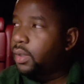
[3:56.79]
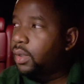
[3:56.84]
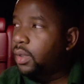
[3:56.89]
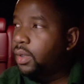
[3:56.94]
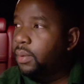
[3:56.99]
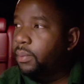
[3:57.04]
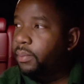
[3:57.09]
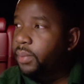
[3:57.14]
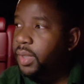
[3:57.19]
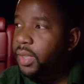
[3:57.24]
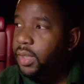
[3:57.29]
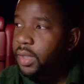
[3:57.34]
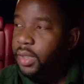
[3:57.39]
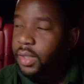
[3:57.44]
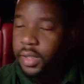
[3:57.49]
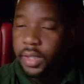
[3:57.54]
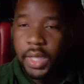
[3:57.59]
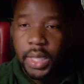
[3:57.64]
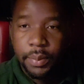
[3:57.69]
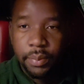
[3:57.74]
Um, being
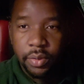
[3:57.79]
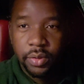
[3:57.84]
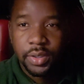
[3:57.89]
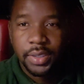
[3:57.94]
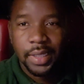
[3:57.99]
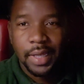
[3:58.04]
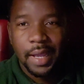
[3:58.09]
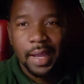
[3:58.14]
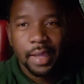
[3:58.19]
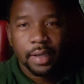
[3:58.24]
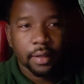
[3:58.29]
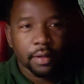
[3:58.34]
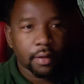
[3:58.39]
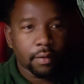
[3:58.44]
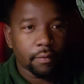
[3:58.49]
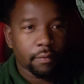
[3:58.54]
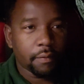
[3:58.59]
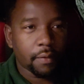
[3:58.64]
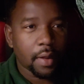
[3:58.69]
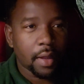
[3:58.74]
able to
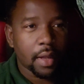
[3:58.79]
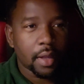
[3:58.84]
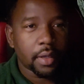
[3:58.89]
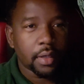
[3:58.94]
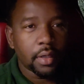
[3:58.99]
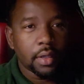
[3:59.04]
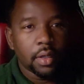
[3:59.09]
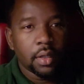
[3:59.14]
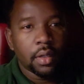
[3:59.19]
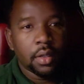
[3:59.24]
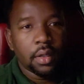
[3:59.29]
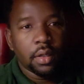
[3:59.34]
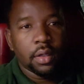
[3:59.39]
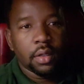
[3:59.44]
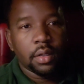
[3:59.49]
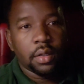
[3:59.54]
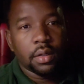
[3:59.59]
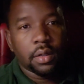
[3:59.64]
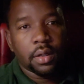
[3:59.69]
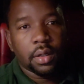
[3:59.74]
identify
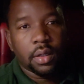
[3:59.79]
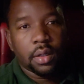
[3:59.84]
your